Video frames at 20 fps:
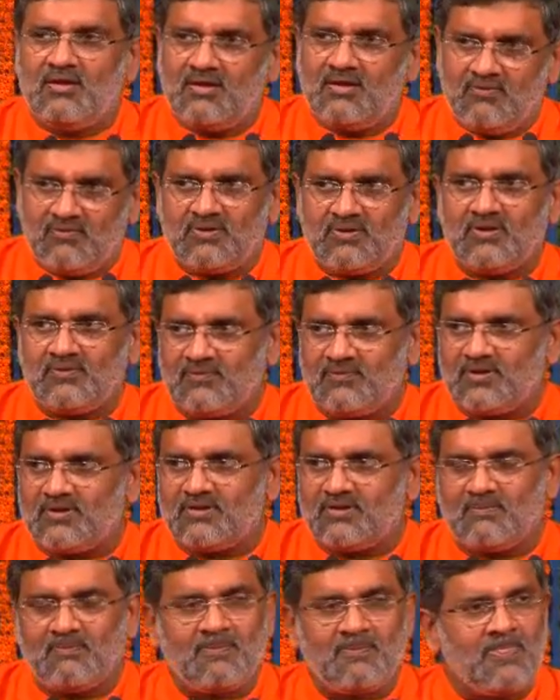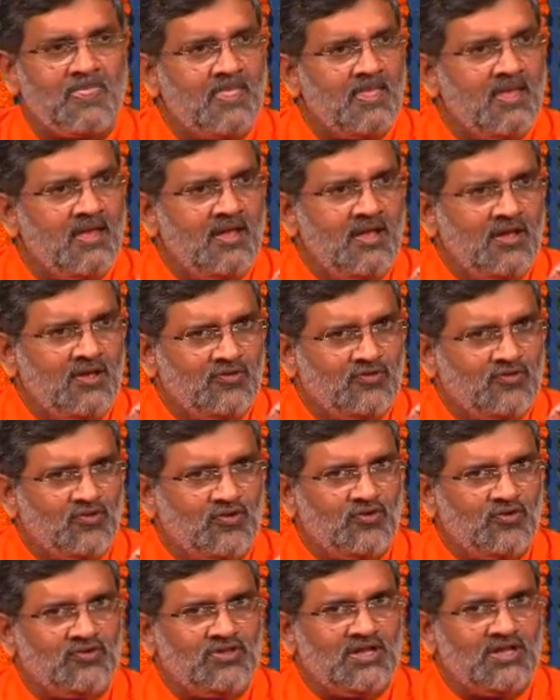Whatever.
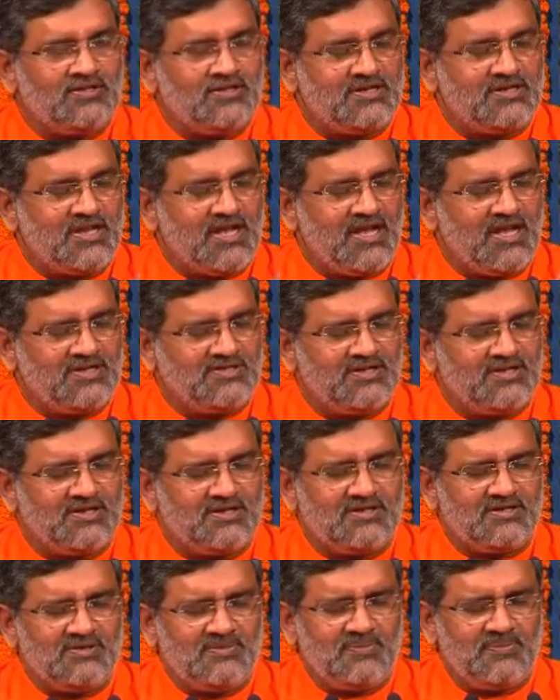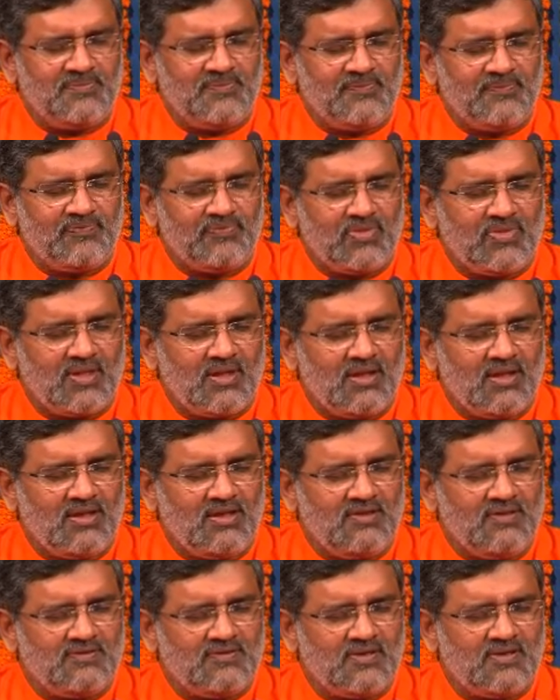So that Teja
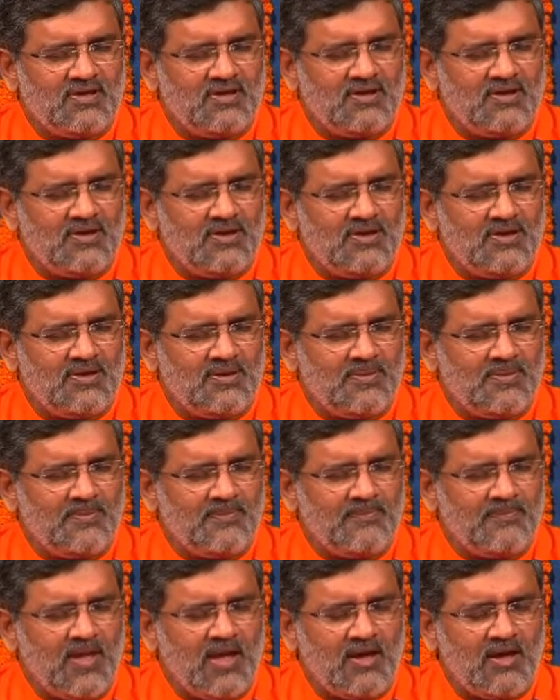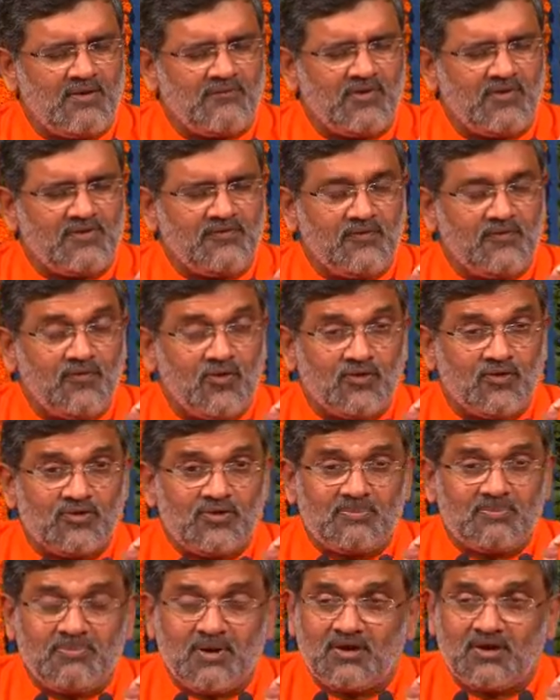is, when we follow
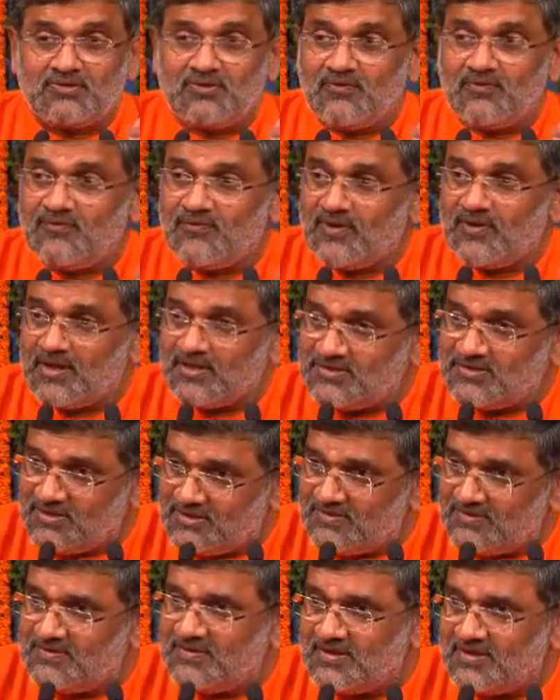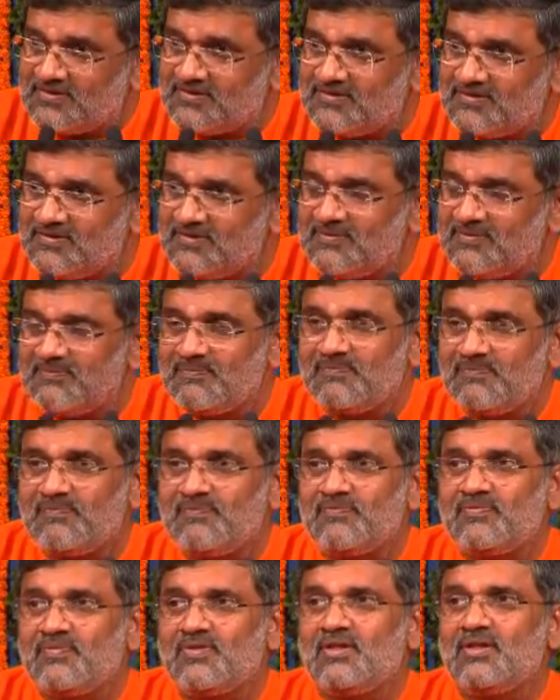the path of righteousness,
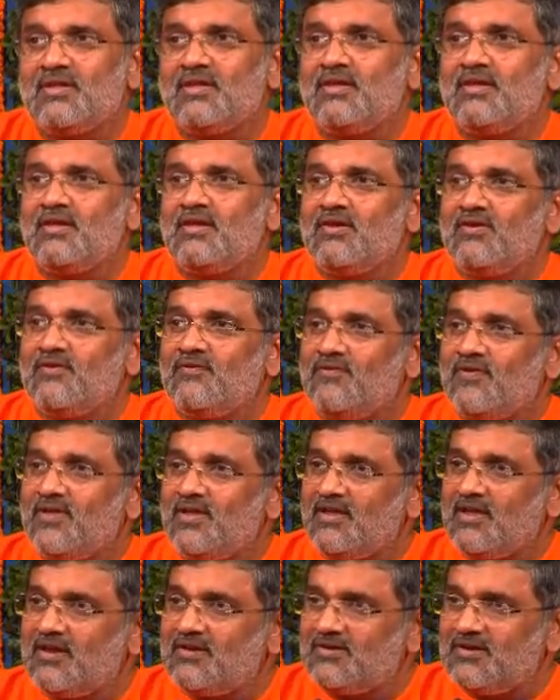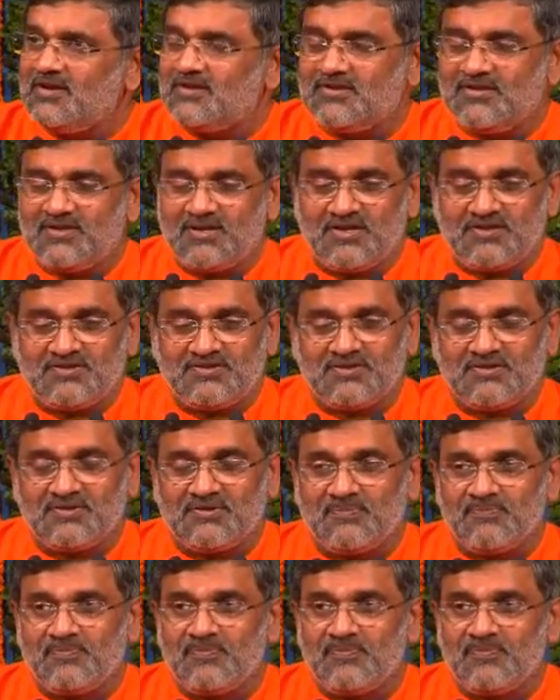we get that Teja.